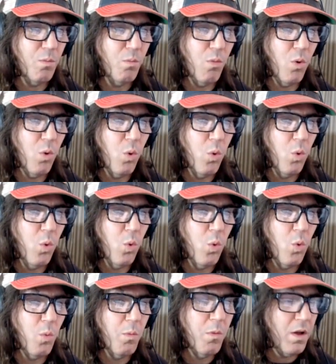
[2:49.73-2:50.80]
Slicing
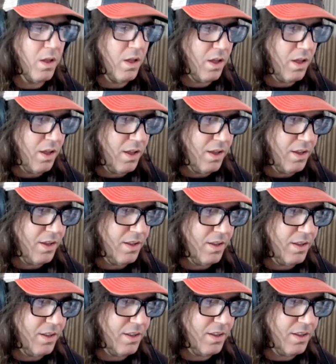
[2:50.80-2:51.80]
Ooh. right through the ship.